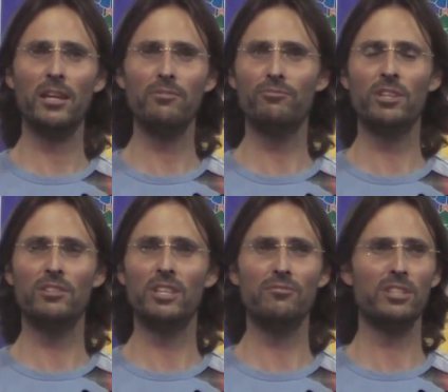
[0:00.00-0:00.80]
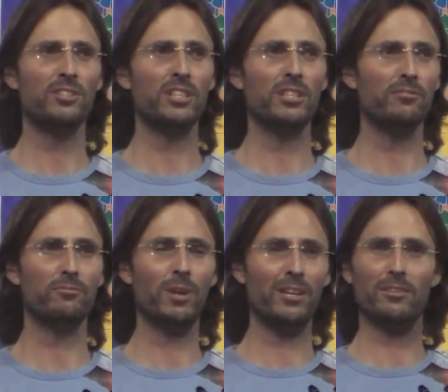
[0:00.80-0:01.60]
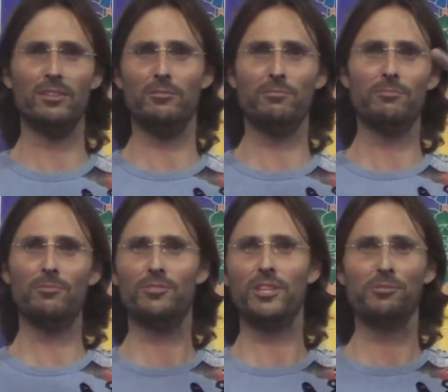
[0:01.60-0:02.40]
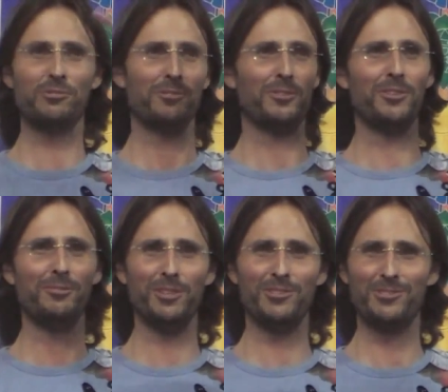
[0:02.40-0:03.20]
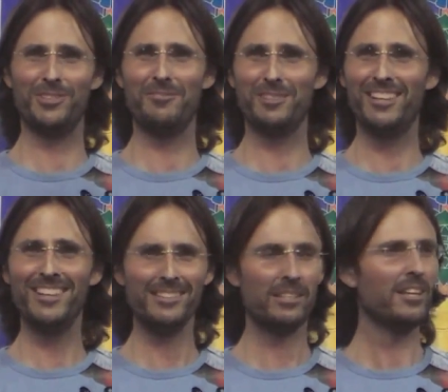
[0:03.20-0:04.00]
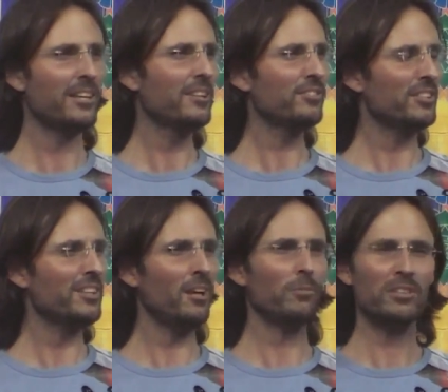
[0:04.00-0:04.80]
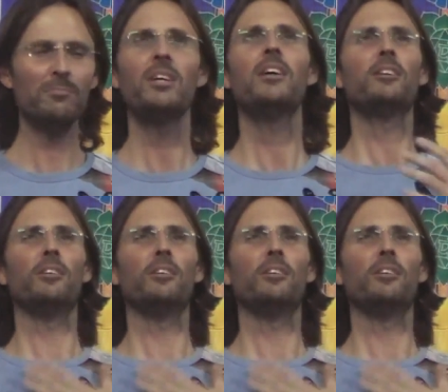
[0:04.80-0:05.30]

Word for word: get a DVD of one of the Secrets of the Universe's DVDs, sit down with them,